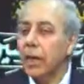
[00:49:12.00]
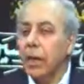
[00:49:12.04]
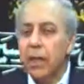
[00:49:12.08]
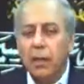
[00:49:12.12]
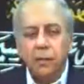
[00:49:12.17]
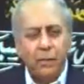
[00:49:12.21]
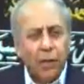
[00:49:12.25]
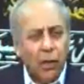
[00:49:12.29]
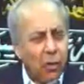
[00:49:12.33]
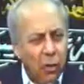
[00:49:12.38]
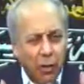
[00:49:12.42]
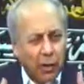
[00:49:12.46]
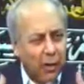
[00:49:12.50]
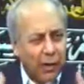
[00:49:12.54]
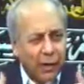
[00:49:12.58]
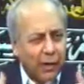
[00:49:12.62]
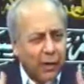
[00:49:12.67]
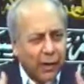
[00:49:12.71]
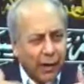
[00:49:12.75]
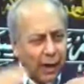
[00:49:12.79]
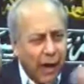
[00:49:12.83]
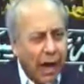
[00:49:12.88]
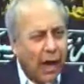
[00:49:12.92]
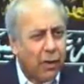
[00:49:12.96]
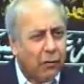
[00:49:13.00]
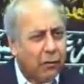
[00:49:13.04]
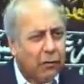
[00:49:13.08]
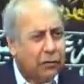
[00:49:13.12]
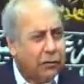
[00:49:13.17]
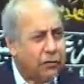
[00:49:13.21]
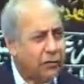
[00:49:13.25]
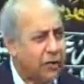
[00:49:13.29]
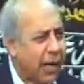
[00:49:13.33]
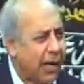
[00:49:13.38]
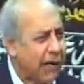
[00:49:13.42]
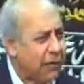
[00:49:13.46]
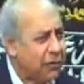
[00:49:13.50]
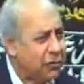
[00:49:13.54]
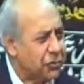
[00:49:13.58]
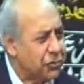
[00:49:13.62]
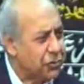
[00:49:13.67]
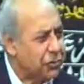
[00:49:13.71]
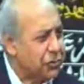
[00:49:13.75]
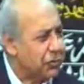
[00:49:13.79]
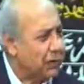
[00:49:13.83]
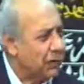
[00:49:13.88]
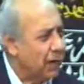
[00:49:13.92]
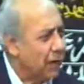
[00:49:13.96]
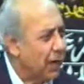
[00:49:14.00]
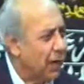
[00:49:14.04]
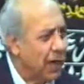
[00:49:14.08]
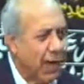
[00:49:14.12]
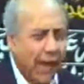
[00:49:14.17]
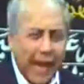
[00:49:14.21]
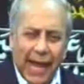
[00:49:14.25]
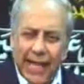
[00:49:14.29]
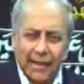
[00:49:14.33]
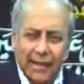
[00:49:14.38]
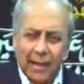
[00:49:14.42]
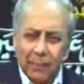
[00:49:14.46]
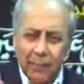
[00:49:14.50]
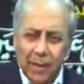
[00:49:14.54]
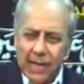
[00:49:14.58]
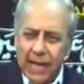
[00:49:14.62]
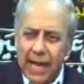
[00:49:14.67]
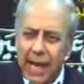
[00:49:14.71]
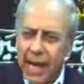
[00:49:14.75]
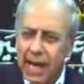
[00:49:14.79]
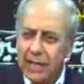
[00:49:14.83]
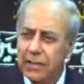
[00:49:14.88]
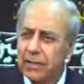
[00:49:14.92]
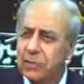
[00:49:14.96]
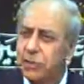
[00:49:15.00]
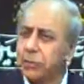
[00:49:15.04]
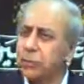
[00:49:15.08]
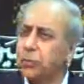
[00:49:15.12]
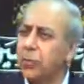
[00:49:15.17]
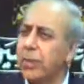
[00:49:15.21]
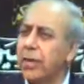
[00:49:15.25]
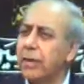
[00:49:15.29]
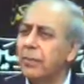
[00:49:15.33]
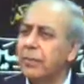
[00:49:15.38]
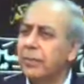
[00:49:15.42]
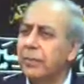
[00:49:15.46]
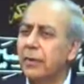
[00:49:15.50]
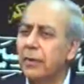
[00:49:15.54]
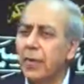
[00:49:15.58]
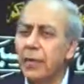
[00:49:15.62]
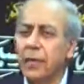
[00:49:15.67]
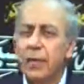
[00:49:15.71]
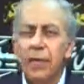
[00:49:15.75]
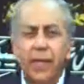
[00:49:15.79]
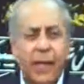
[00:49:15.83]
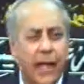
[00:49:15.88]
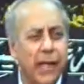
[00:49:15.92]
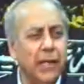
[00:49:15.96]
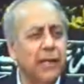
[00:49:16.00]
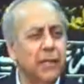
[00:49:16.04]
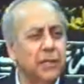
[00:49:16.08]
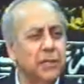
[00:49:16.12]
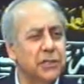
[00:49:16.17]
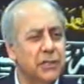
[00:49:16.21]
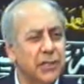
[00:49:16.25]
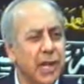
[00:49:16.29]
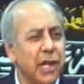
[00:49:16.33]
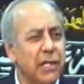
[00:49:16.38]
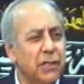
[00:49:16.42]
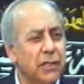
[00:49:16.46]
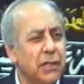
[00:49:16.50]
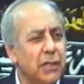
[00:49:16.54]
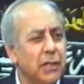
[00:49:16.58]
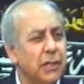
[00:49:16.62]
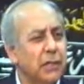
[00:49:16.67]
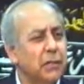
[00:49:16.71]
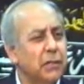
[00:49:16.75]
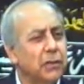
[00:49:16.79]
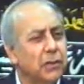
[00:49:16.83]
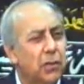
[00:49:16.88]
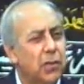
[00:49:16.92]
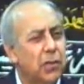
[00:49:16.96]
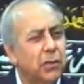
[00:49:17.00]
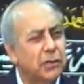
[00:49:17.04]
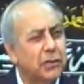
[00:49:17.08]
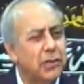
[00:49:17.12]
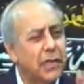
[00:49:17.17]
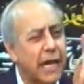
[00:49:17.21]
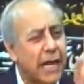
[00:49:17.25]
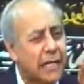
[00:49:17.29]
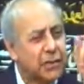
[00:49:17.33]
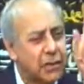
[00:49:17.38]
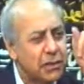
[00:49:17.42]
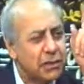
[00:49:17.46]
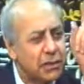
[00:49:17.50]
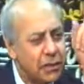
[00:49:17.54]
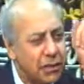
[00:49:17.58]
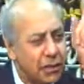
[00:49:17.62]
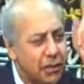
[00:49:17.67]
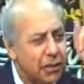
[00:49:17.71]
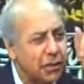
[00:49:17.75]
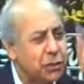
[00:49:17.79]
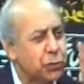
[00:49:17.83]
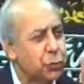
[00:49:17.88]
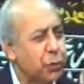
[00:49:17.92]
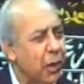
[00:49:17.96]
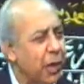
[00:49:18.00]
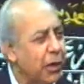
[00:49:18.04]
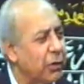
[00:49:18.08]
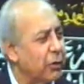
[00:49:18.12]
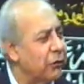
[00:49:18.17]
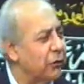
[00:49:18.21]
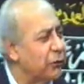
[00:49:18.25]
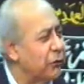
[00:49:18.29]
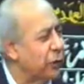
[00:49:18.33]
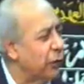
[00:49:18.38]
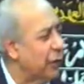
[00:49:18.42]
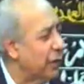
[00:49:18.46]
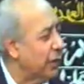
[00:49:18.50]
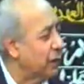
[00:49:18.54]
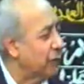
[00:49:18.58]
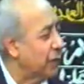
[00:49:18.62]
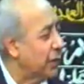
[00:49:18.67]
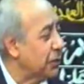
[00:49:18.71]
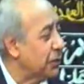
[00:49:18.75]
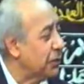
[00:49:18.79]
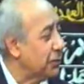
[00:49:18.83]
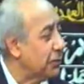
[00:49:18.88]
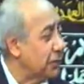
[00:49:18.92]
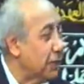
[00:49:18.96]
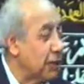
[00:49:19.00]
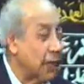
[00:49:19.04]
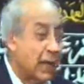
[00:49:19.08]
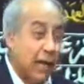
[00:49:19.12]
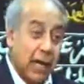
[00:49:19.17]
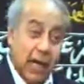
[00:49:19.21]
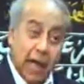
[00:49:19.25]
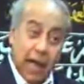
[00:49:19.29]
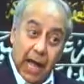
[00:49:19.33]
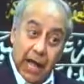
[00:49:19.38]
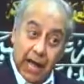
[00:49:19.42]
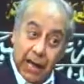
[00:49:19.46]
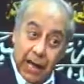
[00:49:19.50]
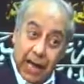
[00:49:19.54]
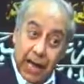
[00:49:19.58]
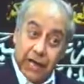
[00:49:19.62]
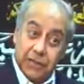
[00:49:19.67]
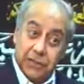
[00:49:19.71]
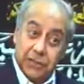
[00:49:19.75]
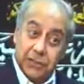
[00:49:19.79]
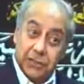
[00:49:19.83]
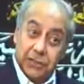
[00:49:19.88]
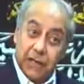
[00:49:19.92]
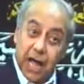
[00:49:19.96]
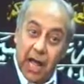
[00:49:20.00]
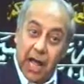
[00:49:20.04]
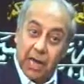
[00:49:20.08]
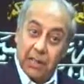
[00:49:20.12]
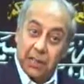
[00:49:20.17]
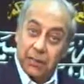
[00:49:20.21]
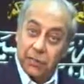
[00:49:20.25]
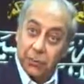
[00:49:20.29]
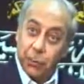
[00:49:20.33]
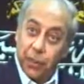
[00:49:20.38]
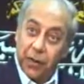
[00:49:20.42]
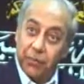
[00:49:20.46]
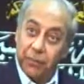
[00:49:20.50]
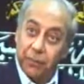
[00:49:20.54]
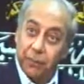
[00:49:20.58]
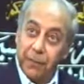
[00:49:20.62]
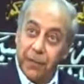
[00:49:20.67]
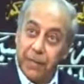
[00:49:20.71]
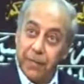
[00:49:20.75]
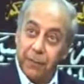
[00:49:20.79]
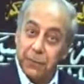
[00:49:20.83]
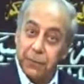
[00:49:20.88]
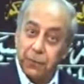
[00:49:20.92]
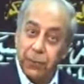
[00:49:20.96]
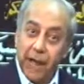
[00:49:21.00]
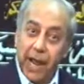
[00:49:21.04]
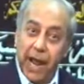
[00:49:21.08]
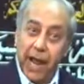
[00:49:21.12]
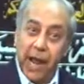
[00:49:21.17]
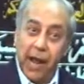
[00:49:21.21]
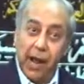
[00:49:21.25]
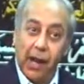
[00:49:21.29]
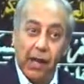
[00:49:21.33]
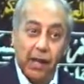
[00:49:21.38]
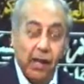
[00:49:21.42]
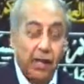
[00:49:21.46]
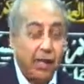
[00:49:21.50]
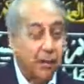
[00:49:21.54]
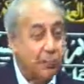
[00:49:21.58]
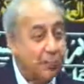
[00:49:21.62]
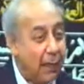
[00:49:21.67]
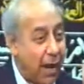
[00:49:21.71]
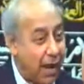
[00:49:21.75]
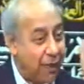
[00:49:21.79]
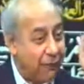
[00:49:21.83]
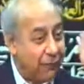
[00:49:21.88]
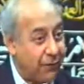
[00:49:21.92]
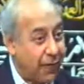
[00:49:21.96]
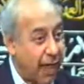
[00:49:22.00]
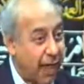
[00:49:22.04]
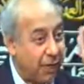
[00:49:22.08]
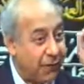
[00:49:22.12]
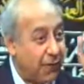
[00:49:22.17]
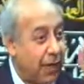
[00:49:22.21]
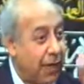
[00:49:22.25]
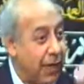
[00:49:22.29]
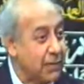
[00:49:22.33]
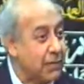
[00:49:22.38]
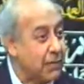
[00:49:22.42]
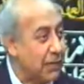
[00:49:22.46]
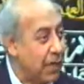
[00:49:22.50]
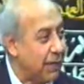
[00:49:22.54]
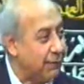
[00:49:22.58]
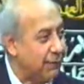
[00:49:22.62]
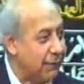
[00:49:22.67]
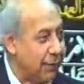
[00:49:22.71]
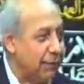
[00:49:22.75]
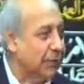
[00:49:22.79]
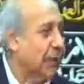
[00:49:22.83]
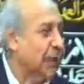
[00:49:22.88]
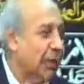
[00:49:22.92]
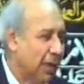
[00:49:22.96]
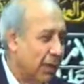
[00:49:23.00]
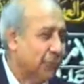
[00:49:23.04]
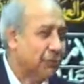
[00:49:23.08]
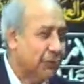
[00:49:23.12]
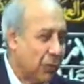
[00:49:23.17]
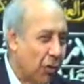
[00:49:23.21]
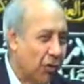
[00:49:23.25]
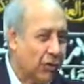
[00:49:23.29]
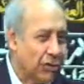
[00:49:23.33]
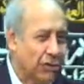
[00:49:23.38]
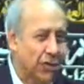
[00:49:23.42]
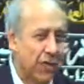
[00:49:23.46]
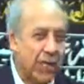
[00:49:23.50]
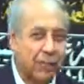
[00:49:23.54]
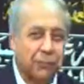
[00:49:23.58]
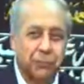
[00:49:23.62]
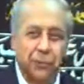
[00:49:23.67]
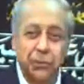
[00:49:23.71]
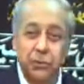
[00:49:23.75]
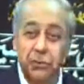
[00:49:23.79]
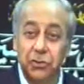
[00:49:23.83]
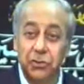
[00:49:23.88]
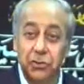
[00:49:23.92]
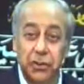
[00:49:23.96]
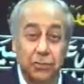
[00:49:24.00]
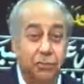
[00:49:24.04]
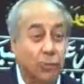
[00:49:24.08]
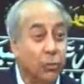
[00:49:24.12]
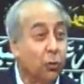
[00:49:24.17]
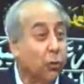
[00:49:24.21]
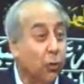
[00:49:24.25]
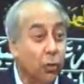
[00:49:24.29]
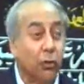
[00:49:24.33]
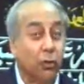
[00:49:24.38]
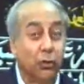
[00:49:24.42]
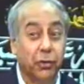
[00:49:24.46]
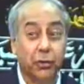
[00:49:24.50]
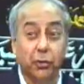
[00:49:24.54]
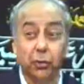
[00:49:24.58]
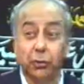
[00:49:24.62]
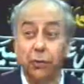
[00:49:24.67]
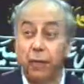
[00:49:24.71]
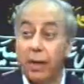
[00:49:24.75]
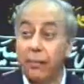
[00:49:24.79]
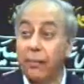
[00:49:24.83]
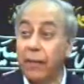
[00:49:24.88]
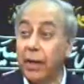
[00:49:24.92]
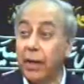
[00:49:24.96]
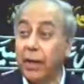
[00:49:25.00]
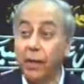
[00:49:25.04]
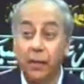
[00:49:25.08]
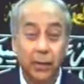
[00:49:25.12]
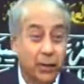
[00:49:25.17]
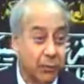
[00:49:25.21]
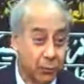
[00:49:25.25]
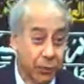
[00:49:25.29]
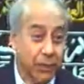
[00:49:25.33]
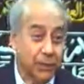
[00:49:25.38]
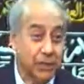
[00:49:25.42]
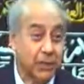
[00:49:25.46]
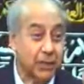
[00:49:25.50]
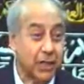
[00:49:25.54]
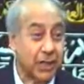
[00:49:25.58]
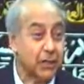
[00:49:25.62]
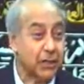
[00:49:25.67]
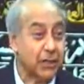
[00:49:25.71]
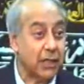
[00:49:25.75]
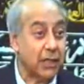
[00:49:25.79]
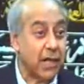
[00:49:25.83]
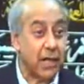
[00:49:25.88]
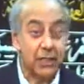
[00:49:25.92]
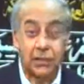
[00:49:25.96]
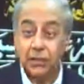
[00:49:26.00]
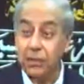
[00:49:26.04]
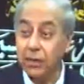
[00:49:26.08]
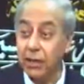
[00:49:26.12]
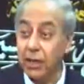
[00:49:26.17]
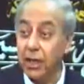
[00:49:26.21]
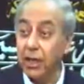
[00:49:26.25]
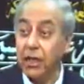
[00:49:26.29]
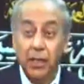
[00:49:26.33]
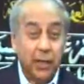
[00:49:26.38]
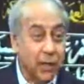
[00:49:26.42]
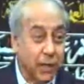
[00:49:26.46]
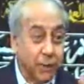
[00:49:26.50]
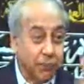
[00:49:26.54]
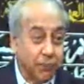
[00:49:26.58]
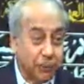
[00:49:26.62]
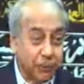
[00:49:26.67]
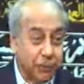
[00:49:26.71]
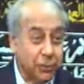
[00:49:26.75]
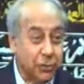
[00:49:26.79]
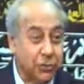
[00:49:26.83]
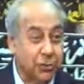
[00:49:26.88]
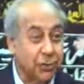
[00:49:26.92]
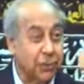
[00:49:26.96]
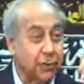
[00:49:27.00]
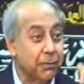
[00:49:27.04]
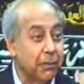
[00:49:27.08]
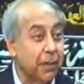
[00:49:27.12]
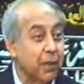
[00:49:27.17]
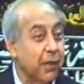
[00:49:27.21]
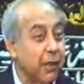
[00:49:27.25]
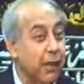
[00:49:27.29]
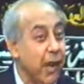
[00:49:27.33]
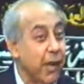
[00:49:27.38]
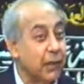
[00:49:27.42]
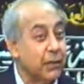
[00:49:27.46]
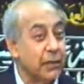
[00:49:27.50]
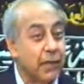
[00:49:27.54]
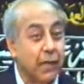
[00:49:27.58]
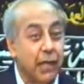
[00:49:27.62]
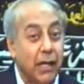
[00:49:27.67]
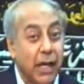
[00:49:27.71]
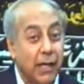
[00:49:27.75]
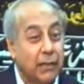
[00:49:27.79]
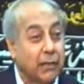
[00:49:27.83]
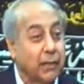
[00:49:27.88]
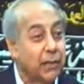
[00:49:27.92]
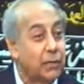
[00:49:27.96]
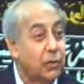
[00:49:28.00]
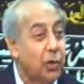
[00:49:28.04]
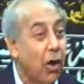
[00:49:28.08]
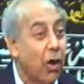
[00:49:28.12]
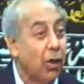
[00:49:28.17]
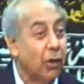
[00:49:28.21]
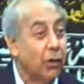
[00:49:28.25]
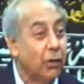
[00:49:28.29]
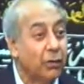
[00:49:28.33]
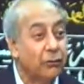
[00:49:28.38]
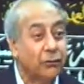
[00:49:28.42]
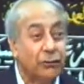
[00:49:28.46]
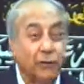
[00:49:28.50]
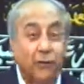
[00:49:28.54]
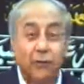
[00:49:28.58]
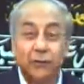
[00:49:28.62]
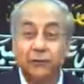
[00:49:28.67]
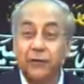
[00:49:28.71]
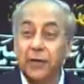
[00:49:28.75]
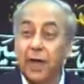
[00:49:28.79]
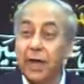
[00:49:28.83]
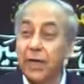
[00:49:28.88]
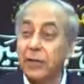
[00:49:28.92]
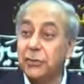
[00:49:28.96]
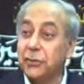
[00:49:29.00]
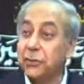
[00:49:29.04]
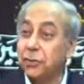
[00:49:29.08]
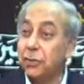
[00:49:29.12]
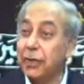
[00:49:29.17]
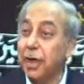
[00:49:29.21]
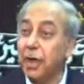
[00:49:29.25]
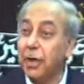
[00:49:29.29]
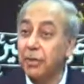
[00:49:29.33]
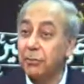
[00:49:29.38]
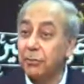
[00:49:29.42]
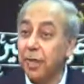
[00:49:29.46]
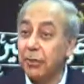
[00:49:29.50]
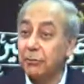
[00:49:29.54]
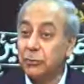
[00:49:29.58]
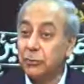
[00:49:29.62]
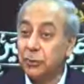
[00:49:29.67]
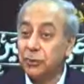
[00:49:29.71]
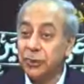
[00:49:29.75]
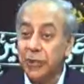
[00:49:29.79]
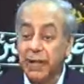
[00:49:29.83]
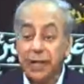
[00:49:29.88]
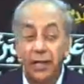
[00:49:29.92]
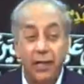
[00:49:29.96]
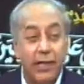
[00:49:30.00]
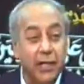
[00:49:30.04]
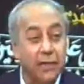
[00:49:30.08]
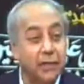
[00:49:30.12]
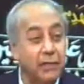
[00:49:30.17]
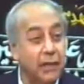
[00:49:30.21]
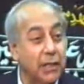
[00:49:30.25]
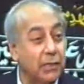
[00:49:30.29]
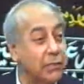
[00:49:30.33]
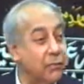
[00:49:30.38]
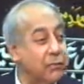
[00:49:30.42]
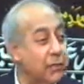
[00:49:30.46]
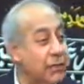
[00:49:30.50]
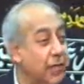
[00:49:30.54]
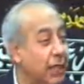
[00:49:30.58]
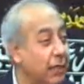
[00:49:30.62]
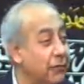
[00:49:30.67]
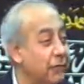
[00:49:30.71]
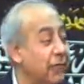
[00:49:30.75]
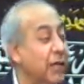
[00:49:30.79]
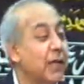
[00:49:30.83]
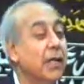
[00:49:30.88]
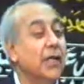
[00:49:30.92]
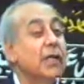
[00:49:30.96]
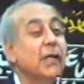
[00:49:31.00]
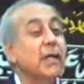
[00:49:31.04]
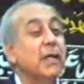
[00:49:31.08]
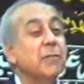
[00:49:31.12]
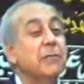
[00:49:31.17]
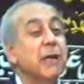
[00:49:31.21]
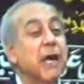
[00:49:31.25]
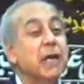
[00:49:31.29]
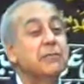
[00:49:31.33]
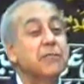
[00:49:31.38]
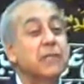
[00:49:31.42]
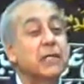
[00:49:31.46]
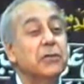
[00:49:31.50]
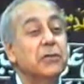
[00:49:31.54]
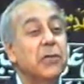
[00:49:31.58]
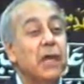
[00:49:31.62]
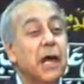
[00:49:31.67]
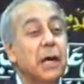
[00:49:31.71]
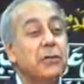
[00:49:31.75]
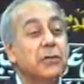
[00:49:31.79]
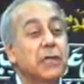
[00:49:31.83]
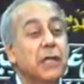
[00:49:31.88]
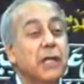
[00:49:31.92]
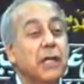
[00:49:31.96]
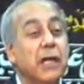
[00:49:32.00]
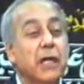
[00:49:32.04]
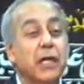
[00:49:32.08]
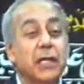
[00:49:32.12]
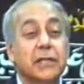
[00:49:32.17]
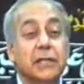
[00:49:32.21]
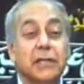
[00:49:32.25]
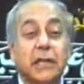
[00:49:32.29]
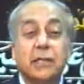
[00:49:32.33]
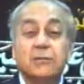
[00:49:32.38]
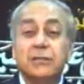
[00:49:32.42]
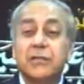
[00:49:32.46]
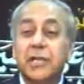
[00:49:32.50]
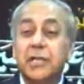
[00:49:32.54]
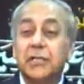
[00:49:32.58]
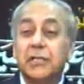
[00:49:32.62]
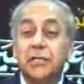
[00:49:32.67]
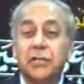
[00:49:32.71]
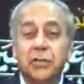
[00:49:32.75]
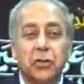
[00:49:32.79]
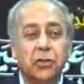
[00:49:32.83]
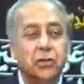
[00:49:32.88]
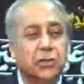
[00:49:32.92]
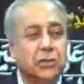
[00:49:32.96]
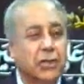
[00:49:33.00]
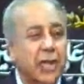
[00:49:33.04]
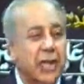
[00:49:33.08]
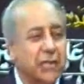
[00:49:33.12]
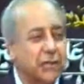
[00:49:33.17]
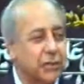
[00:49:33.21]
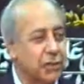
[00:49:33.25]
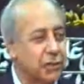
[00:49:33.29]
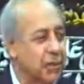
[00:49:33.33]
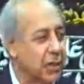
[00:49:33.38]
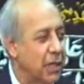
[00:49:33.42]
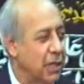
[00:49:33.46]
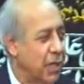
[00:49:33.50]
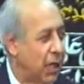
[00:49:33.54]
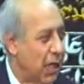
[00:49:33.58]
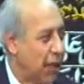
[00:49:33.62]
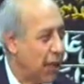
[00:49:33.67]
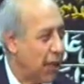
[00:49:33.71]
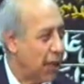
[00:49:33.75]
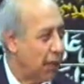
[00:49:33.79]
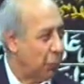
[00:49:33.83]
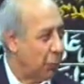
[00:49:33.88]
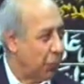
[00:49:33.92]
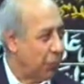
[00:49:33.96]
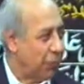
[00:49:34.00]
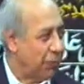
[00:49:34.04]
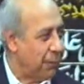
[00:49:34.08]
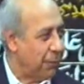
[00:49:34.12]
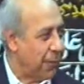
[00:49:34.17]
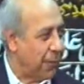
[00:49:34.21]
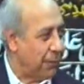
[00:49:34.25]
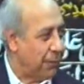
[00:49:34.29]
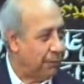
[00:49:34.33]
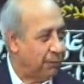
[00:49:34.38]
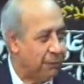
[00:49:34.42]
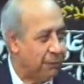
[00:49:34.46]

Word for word: The whole crowd changed and they began to weep. And he said, Those letters that each one of you have written are extant with me today. My father has left them. Of course, he had produced them to Hur, you remember, we discussed last year. He produced them at the at the dawn of, of Ashura. Imam Hussein himself, Imam Zainul Abidin says, Those letters are with me